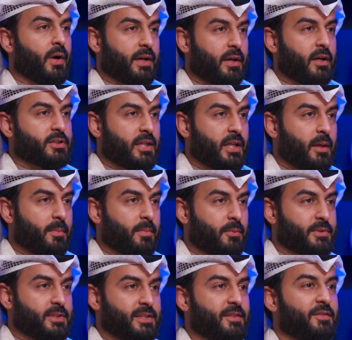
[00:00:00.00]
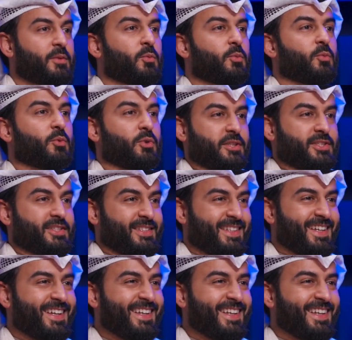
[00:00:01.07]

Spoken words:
and not sleep, which is even worse,